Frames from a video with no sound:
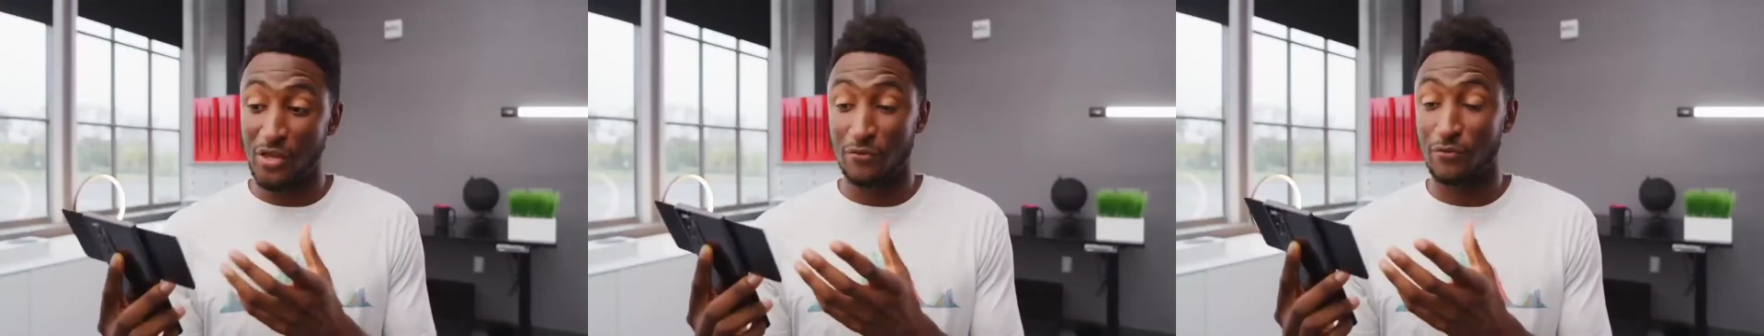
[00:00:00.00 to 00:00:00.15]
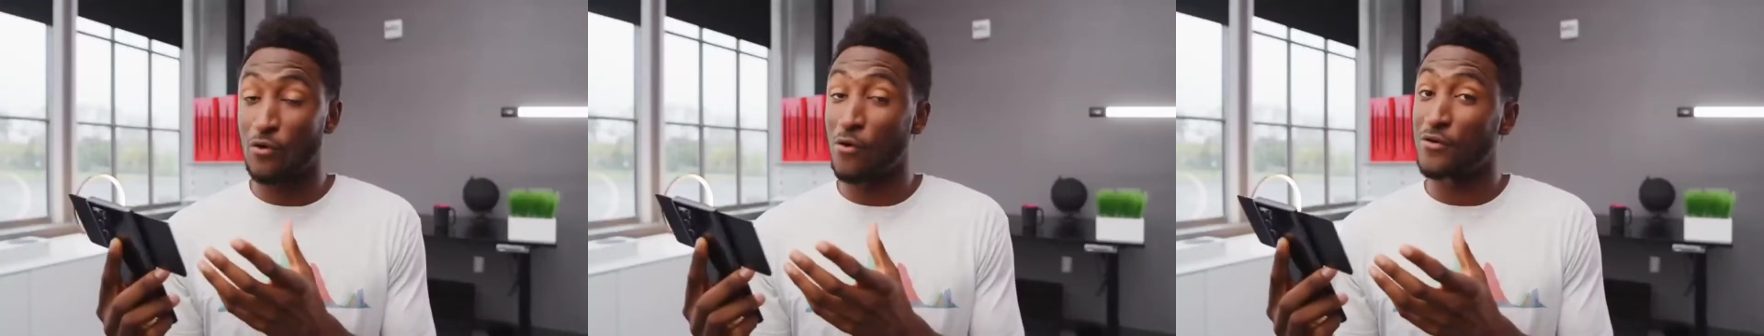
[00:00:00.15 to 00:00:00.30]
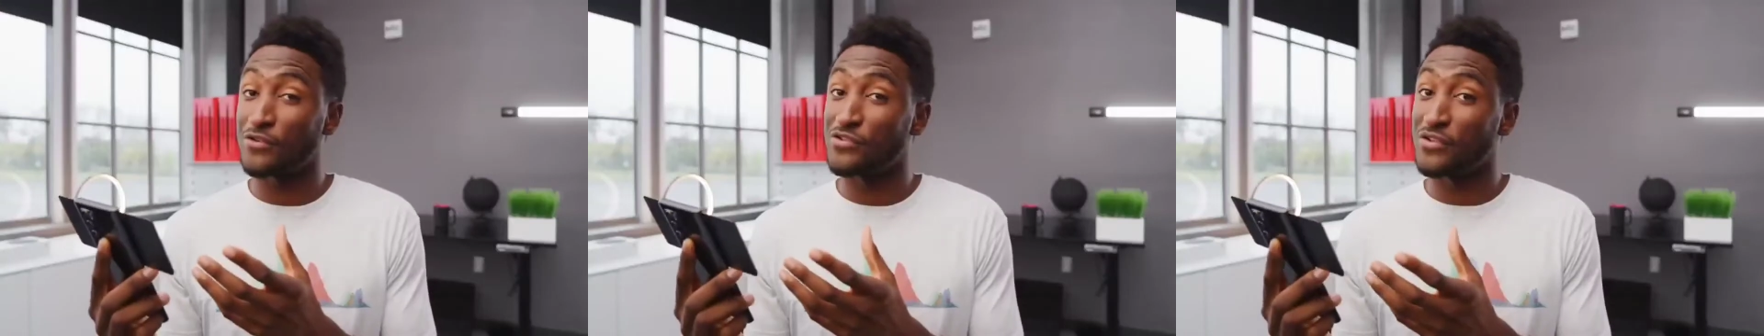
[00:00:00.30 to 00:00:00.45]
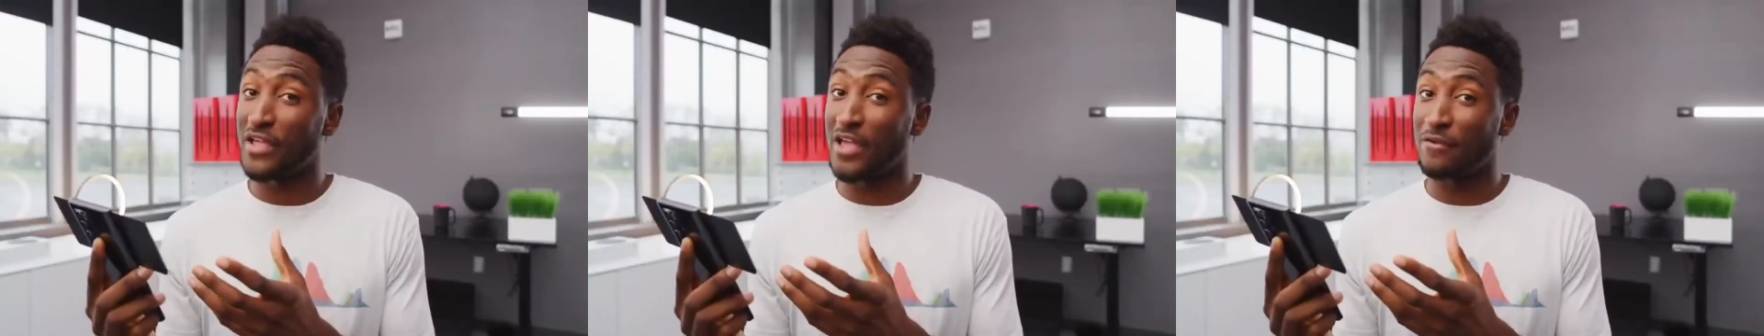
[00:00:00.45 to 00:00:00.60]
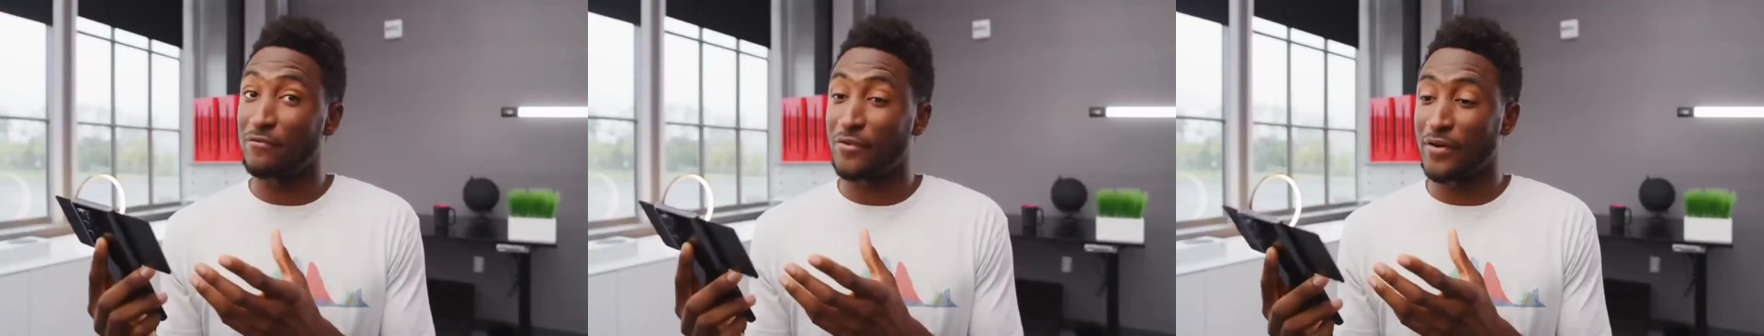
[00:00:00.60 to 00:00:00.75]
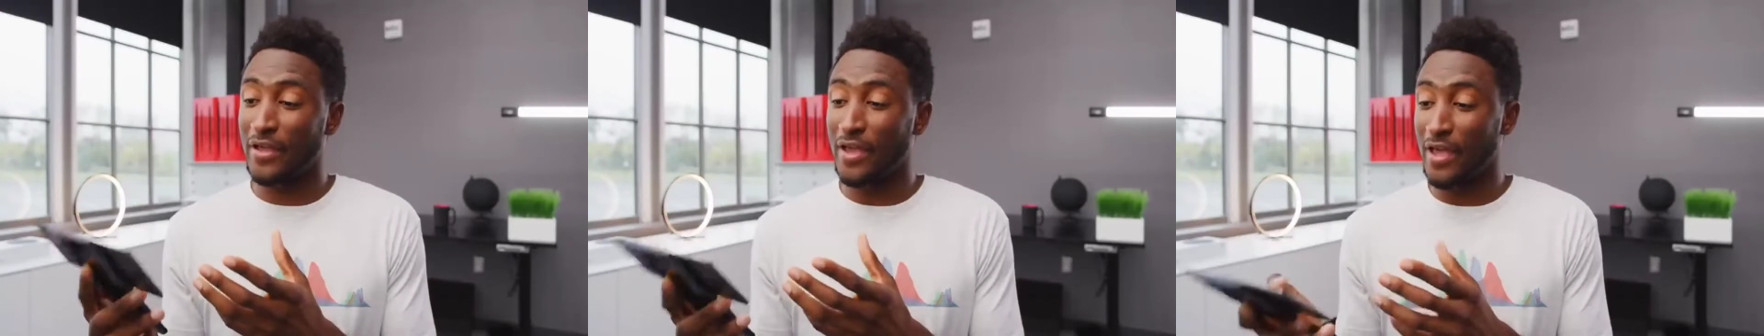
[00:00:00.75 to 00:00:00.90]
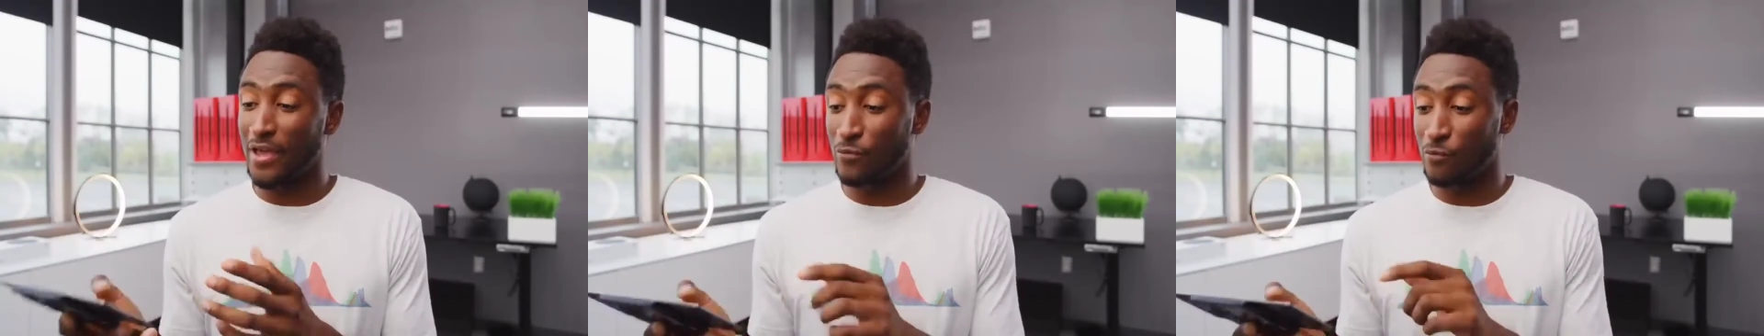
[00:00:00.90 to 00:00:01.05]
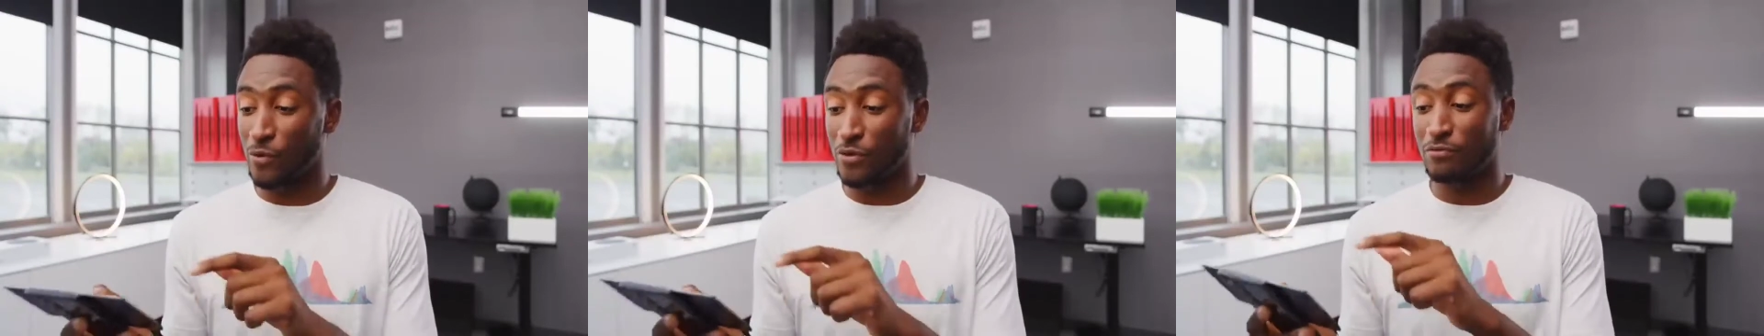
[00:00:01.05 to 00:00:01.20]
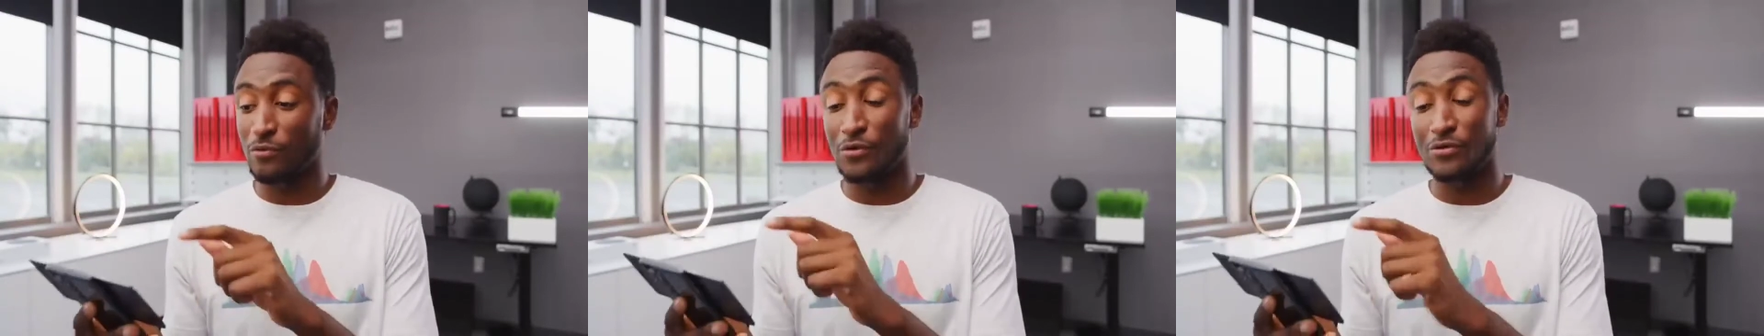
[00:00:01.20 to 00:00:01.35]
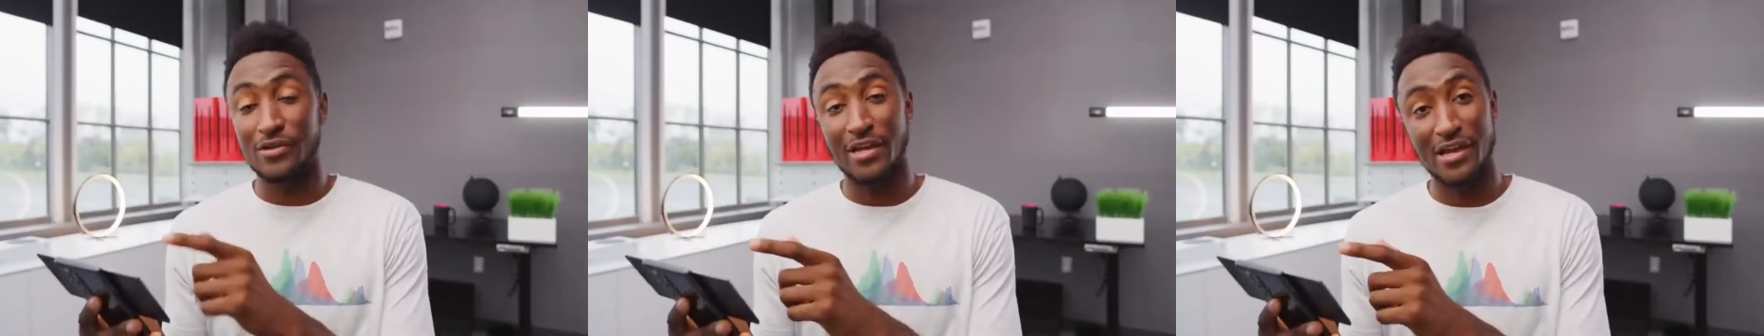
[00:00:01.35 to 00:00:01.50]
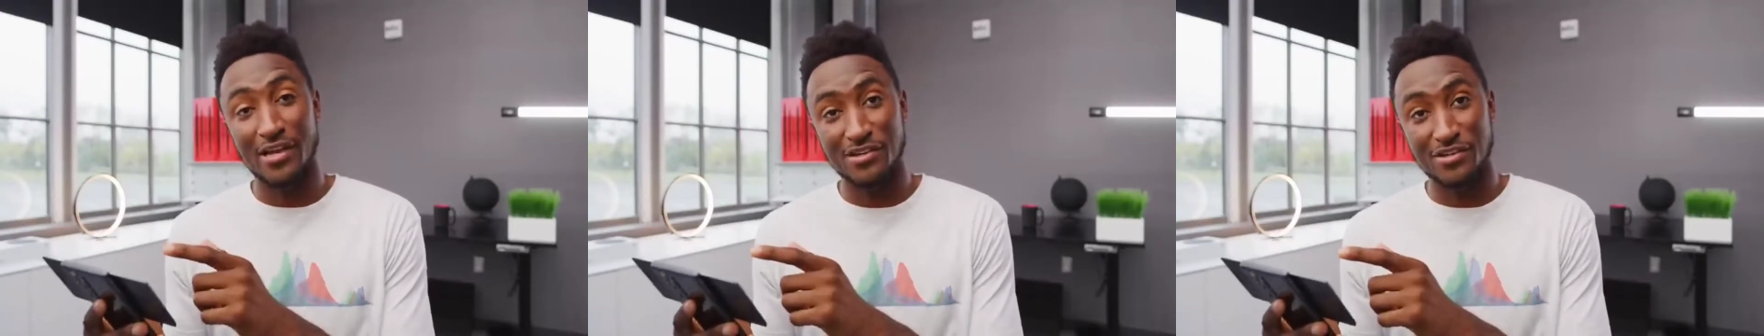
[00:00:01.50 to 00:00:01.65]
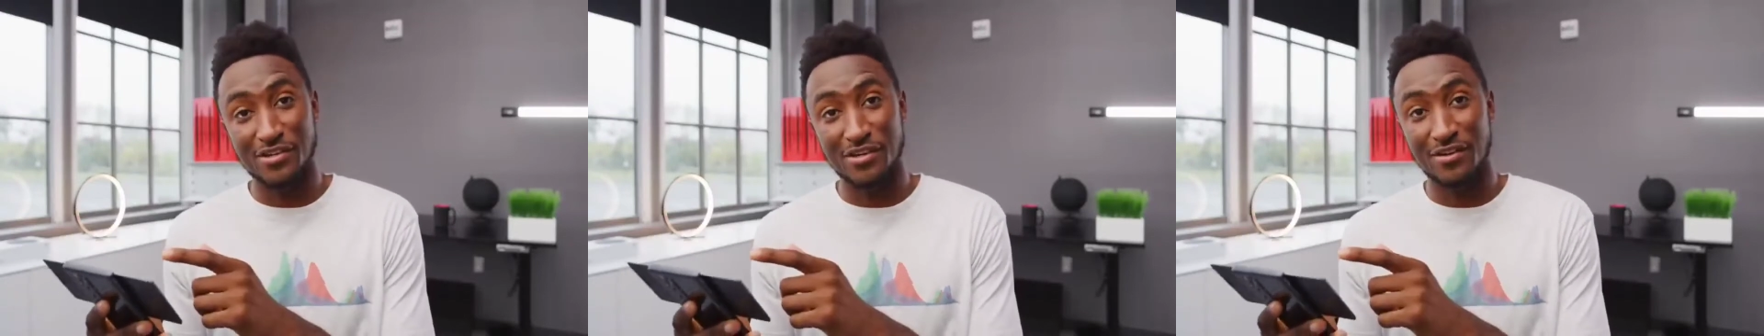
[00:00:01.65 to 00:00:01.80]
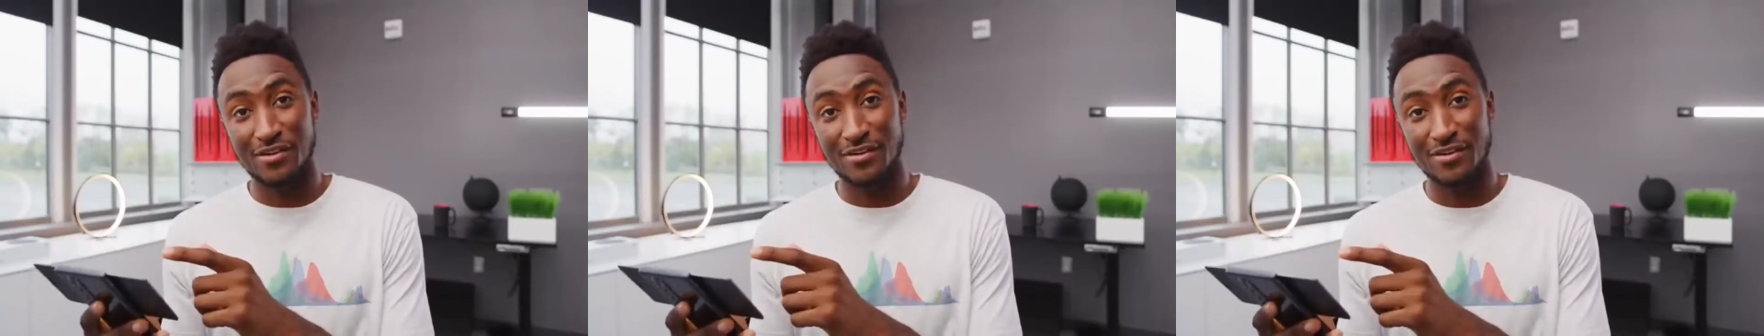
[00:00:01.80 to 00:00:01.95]
of course you can't forget with
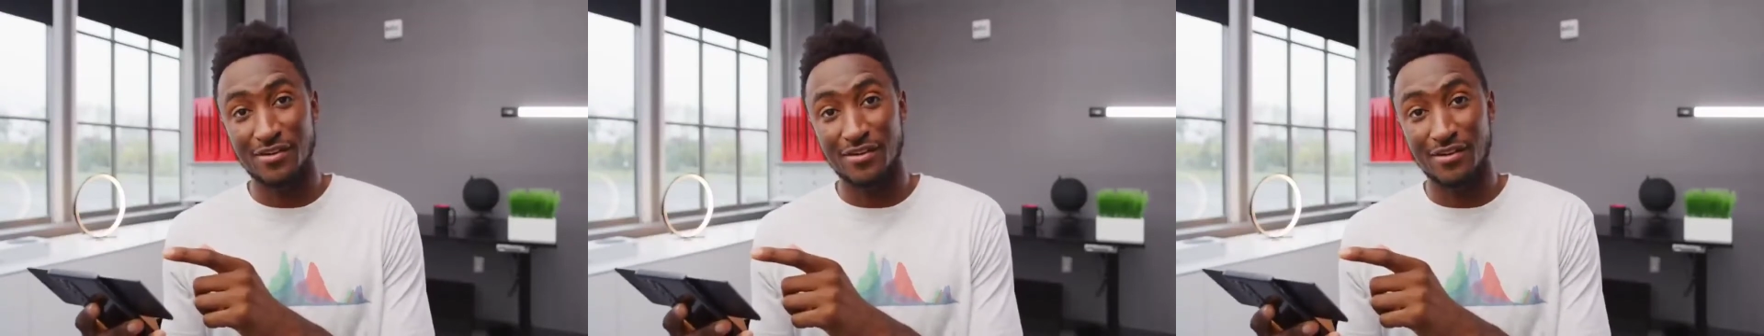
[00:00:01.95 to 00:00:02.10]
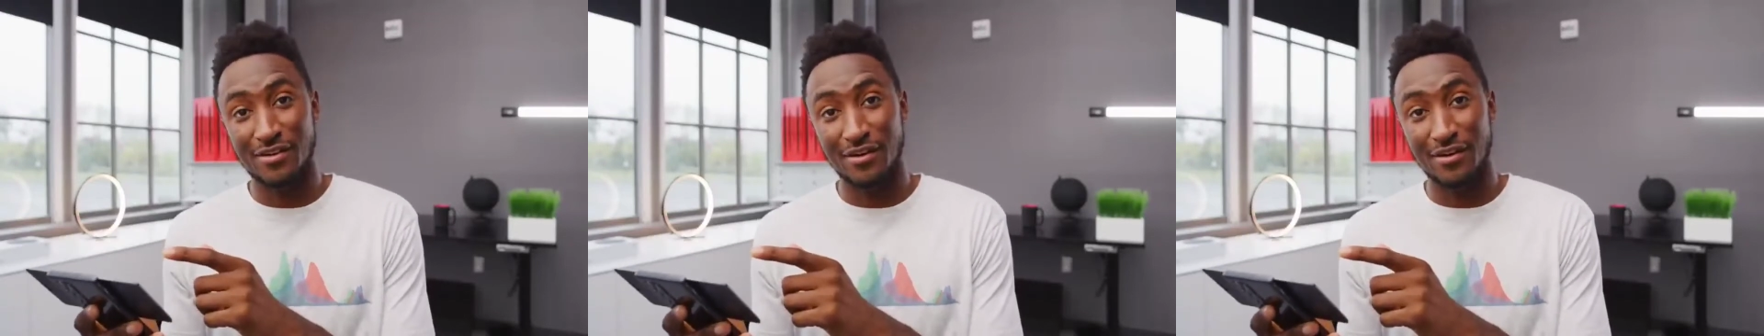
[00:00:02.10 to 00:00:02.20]
rotation,